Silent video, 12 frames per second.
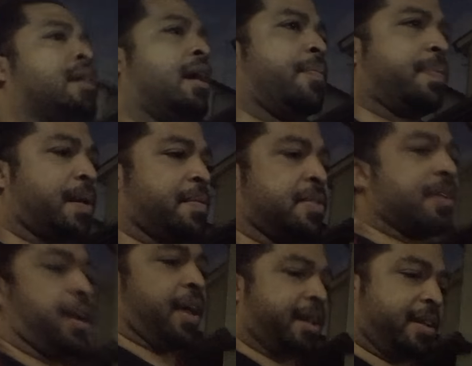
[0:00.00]
I'll probably
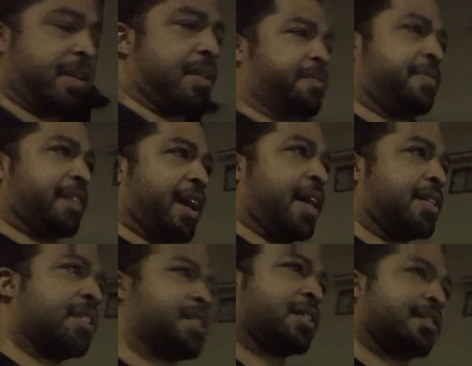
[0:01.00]
start editing the
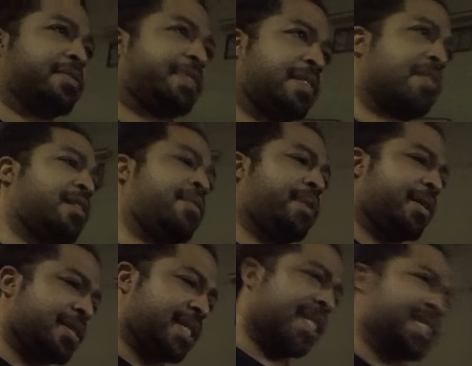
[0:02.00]
flash. Because if I start
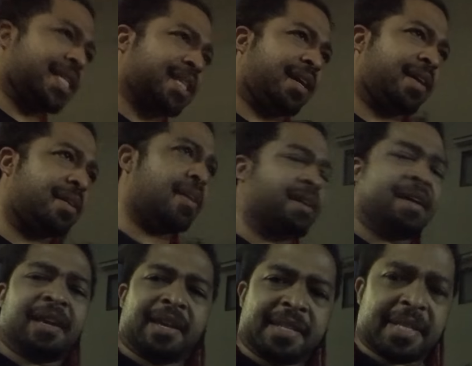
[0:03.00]
around 6 o'clock,
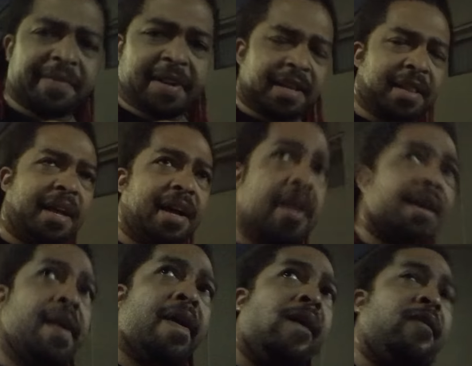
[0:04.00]
7 o'clock,
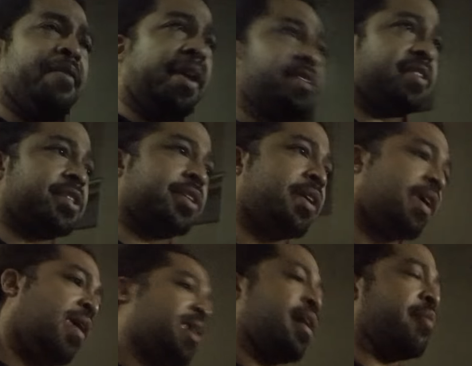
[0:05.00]
finish
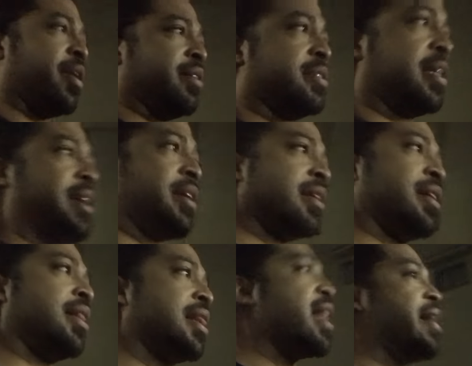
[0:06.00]
around 10,
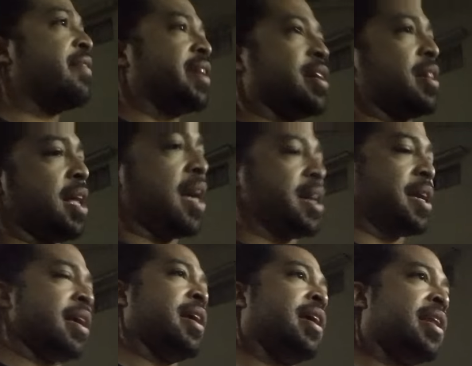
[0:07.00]
11 o'clock,
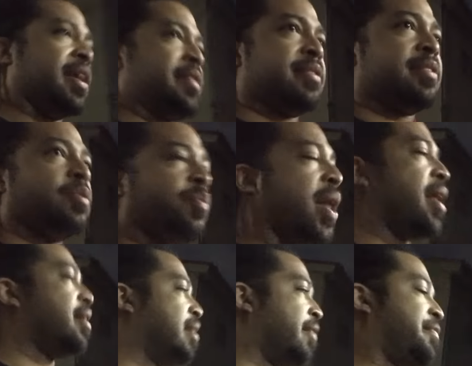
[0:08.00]
that's still
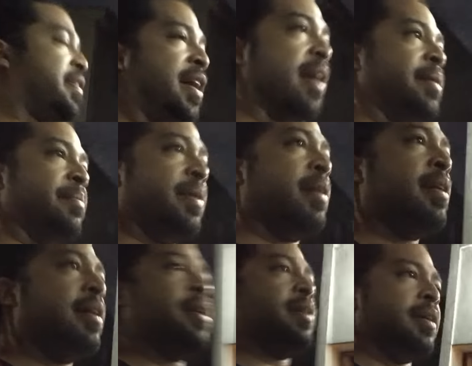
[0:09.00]
well enough time
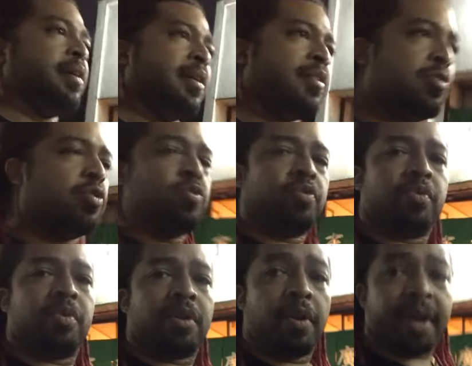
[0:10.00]
to
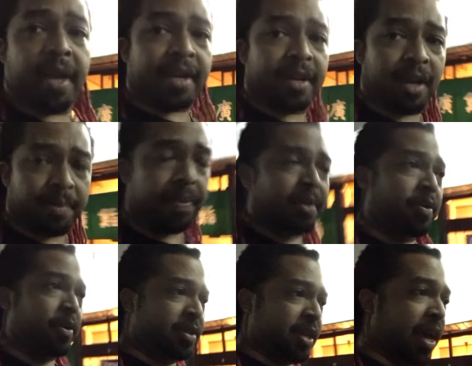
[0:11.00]
go ahead and
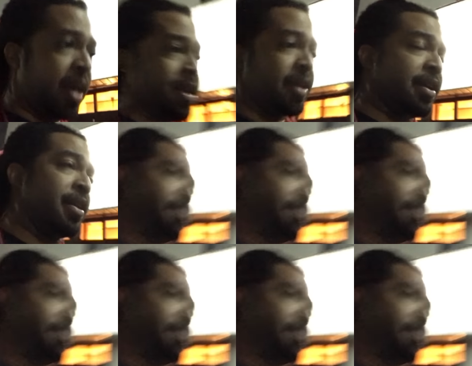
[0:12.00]
upload, to edit and